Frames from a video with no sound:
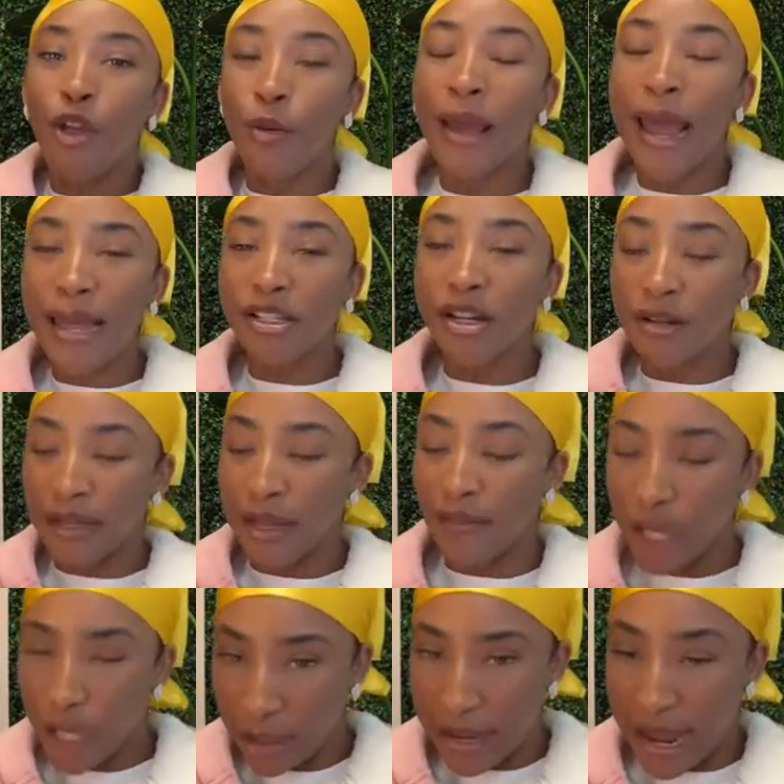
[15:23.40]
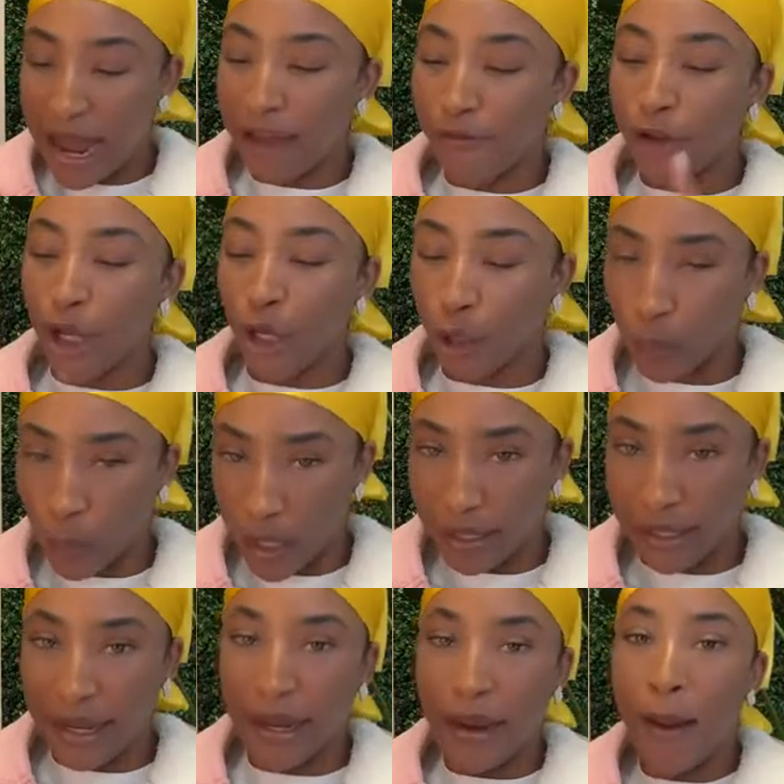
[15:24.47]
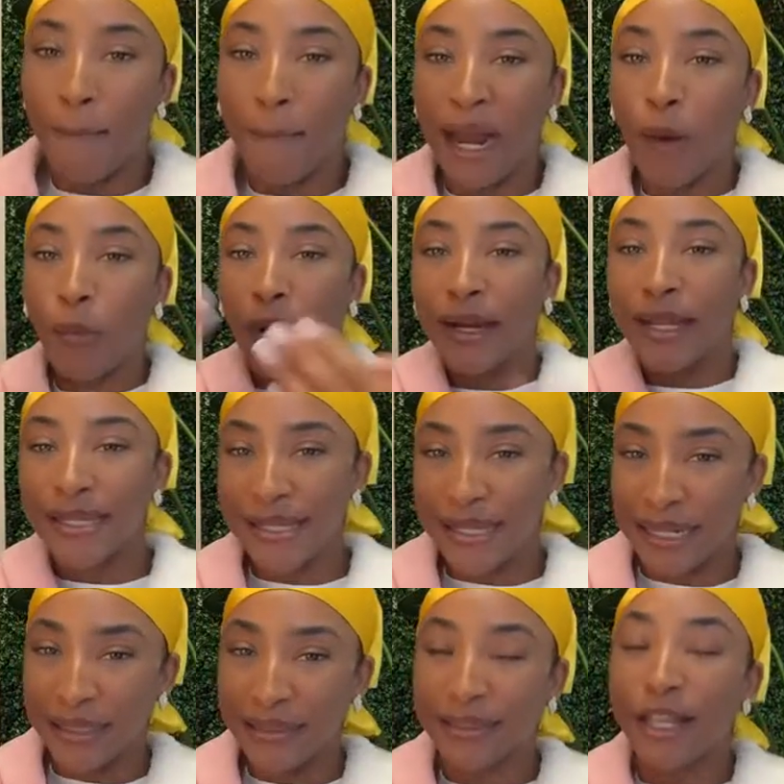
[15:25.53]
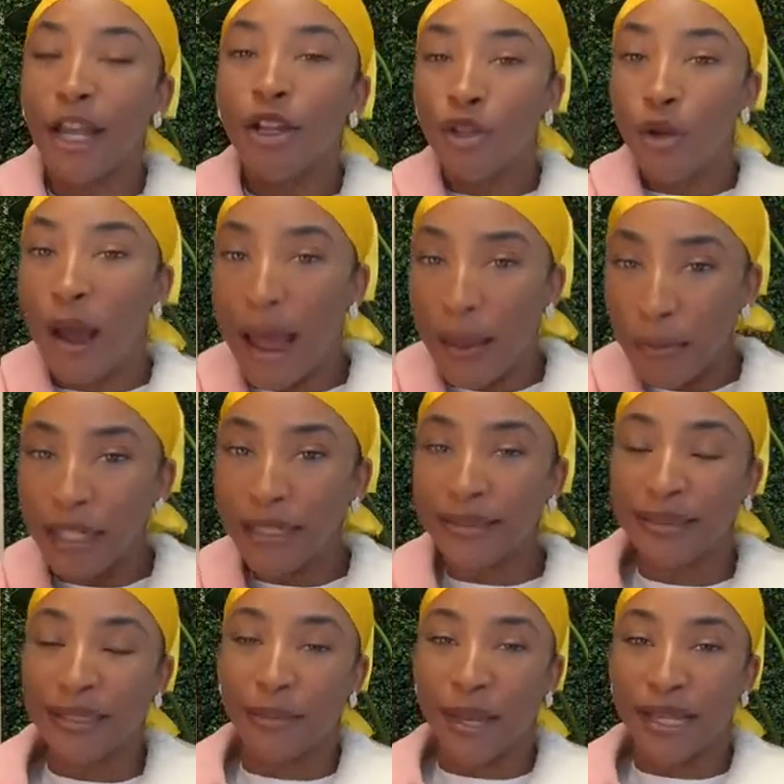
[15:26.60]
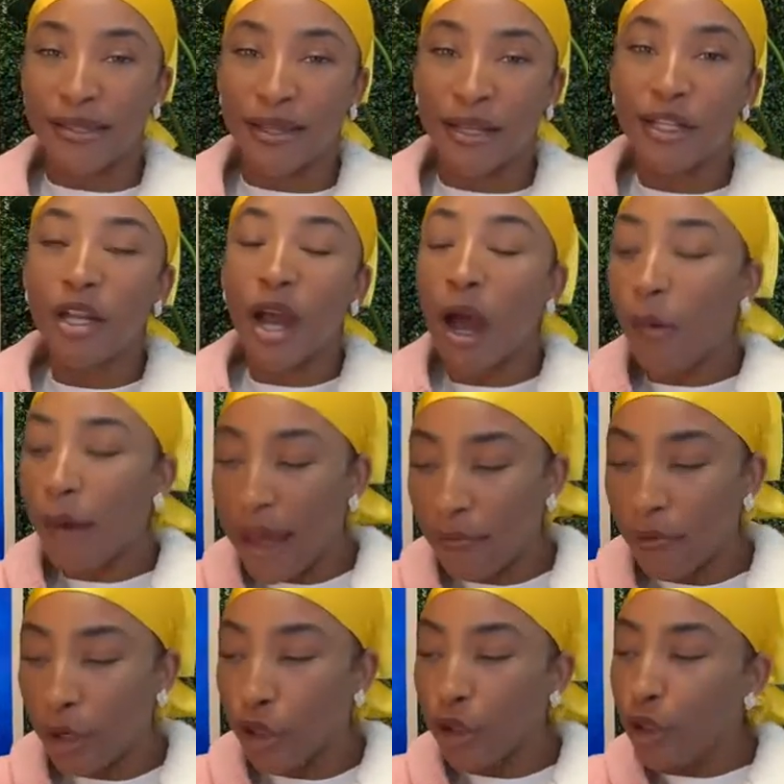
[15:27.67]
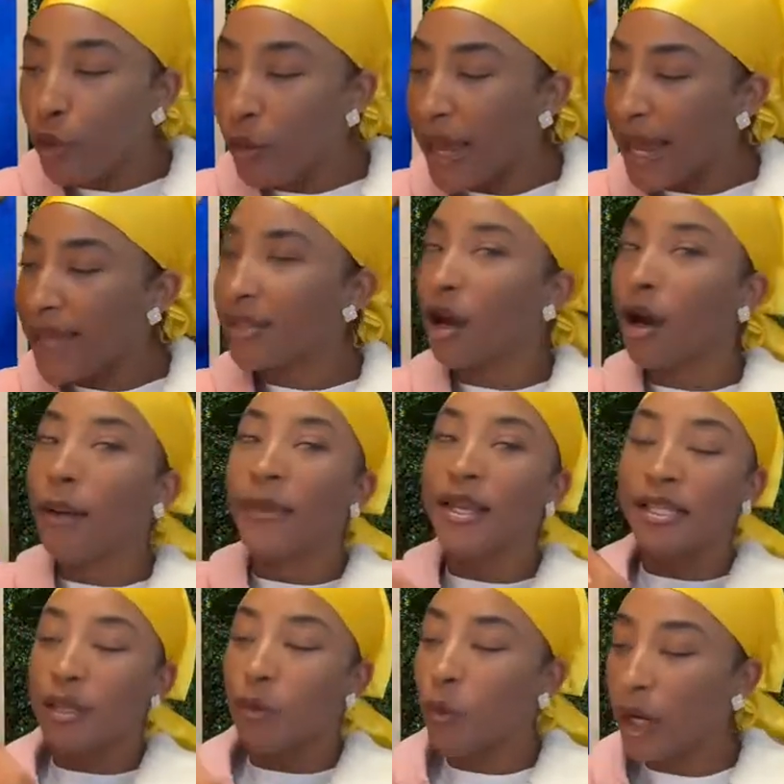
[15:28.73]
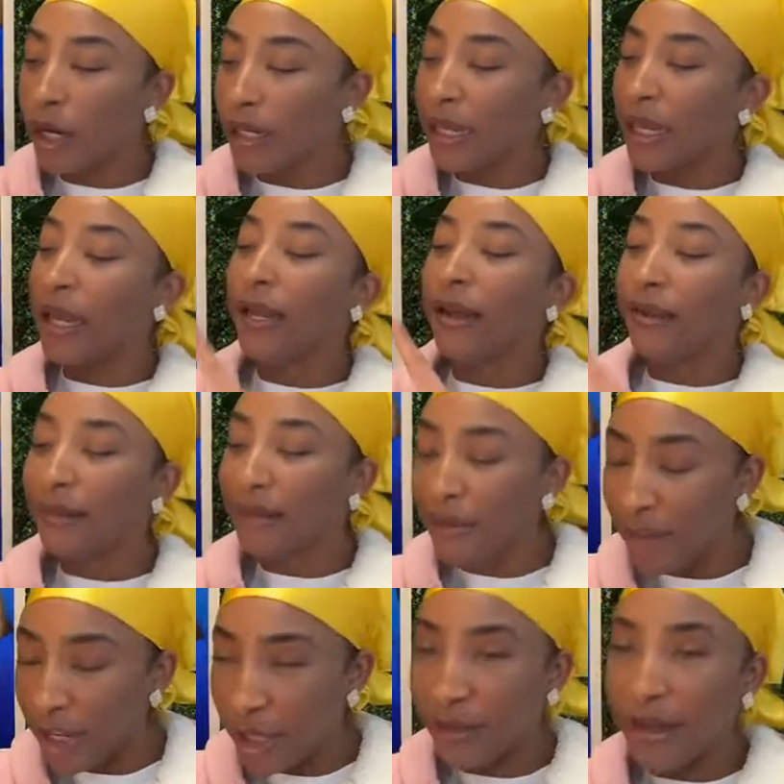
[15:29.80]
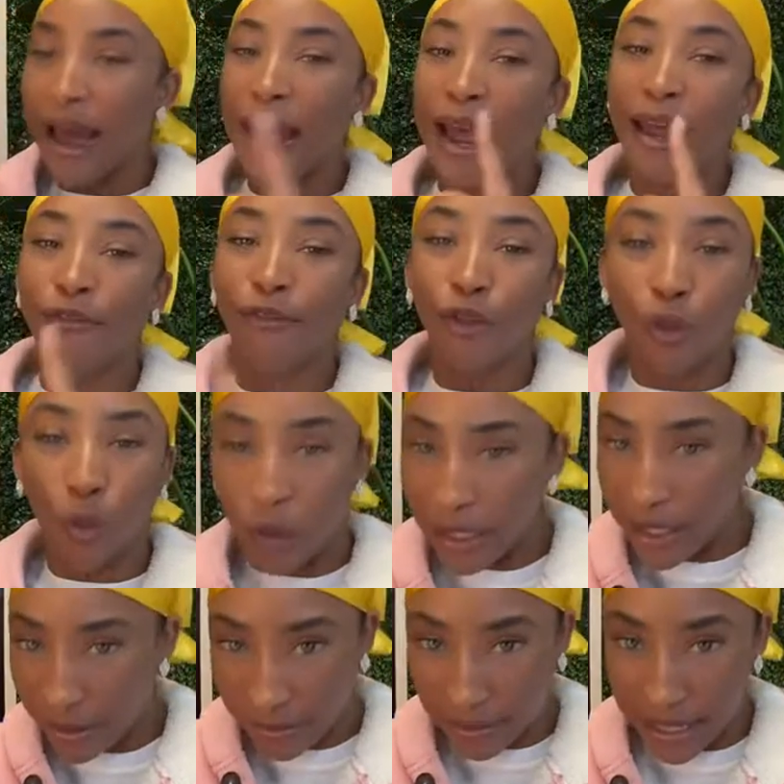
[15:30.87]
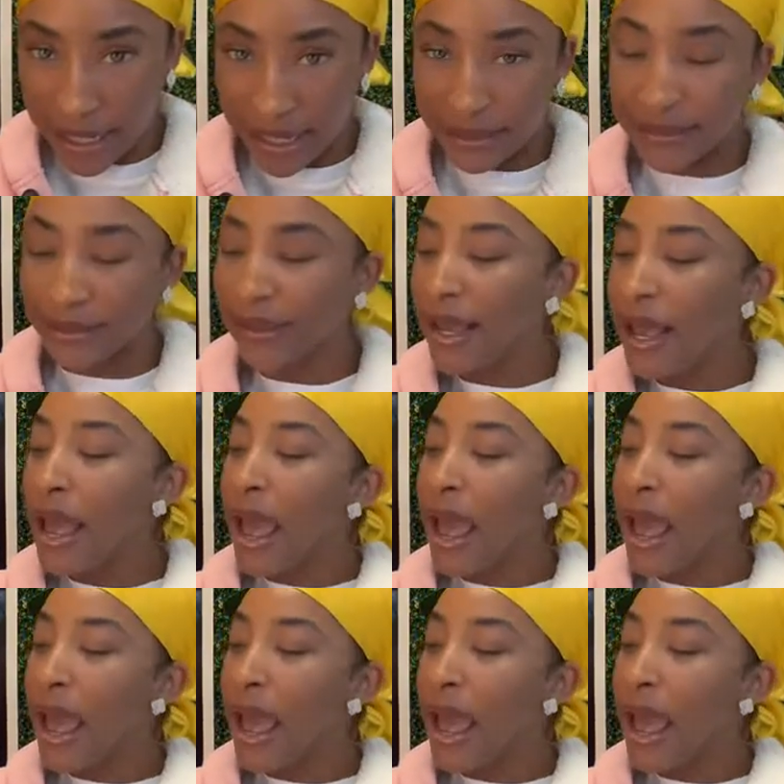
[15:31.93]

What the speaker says: You guys are living your life, you're working. My work is this, So I'm going to see the message. However, you guys are busy working, living your life, doing your things.